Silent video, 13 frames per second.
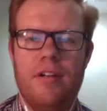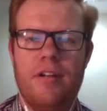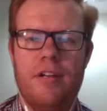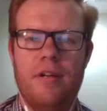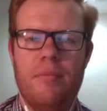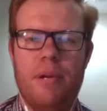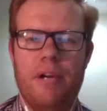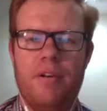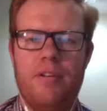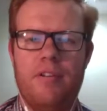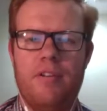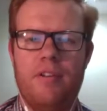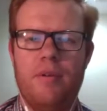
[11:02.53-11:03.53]

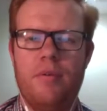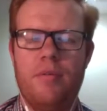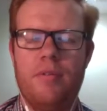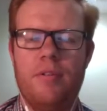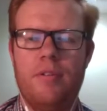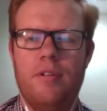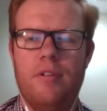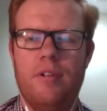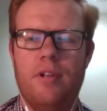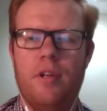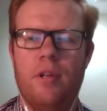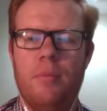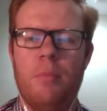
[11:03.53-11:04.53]
compared to,
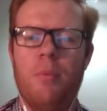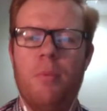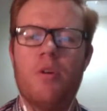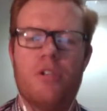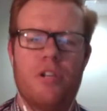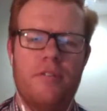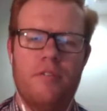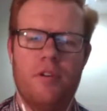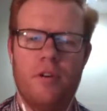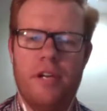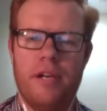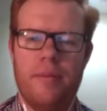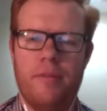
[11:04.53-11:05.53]
the proportion of
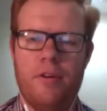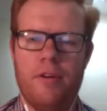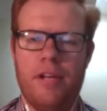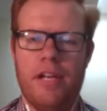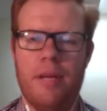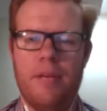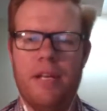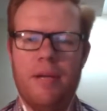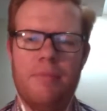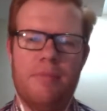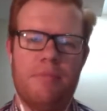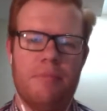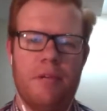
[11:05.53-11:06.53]
green
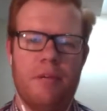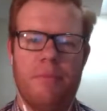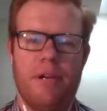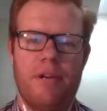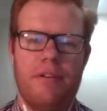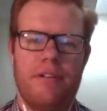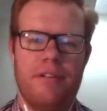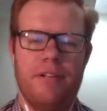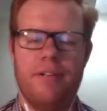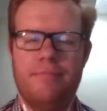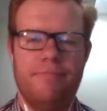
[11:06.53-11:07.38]
M&Ms compared to,